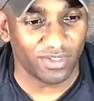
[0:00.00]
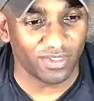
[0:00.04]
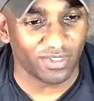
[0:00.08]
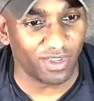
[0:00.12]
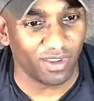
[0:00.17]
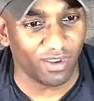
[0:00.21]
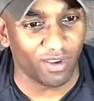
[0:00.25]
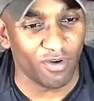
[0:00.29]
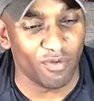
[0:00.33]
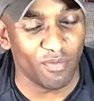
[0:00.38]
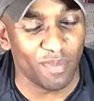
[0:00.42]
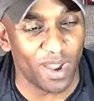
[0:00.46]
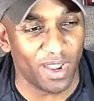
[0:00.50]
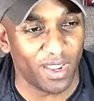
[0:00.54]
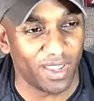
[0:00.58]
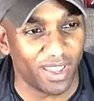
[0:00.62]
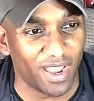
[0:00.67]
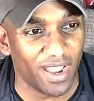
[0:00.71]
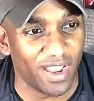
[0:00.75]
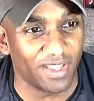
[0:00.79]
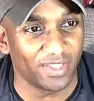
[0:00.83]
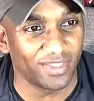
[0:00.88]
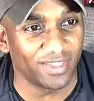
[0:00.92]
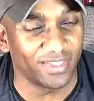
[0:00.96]
I was like, oh my
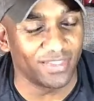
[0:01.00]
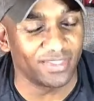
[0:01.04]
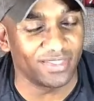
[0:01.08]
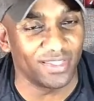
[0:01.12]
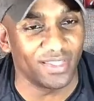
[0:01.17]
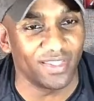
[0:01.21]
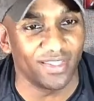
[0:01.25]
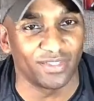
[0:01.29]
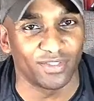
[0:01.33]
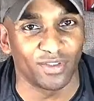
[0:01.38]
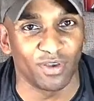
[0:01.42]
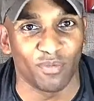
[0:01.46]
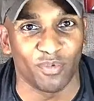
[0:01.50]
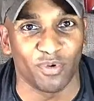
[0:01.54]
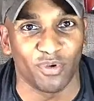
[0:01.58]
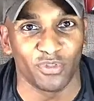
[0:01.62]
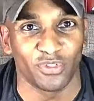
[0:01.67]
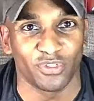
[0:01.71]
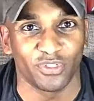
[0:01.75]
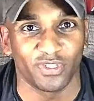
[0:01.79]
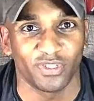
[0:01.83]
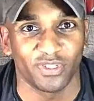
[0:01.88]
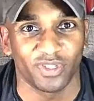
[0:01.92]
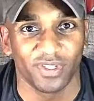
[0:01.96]
God, this thing is
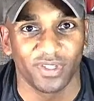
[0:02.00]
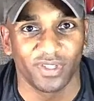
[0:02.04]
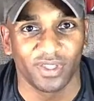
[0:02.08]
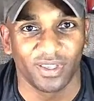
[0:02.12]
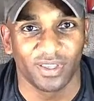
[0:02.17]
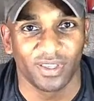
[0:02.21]
almost